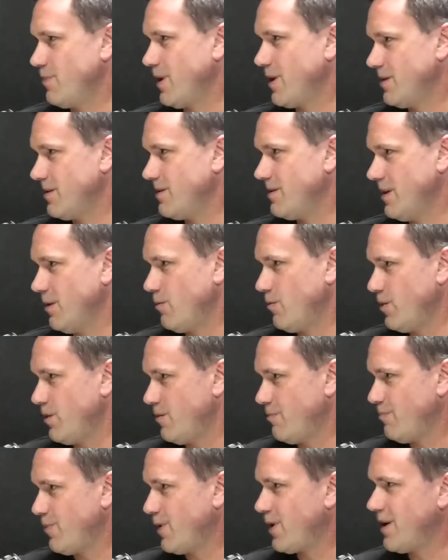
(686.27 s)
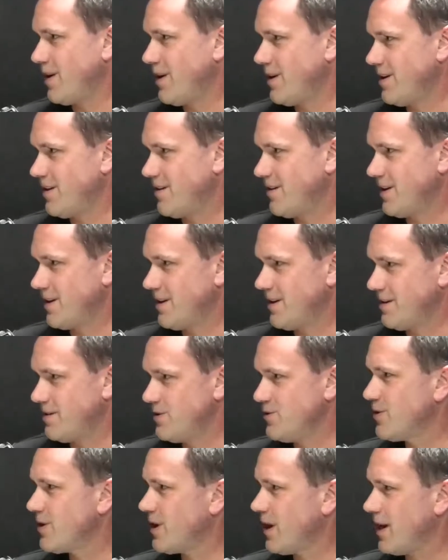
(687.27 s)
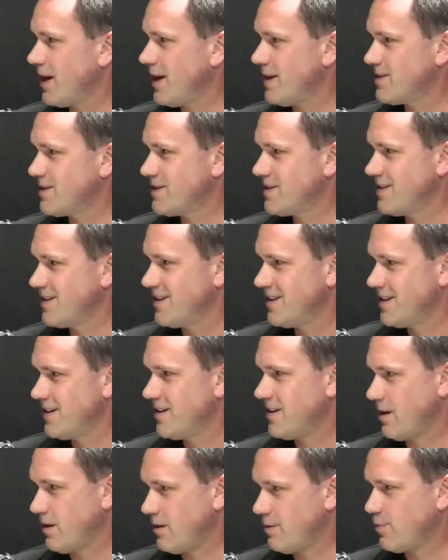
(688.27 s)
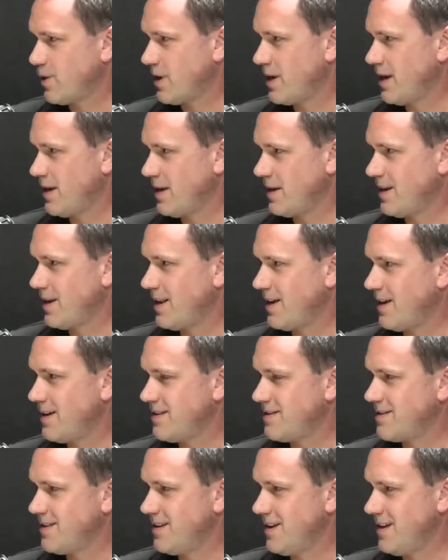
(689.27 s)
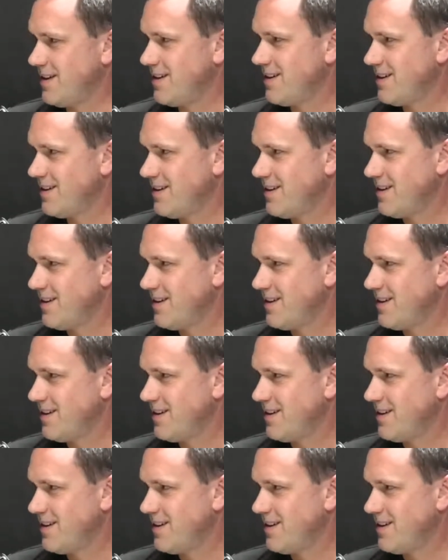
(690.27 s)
but yet we were pioneering a new class, a complicated class that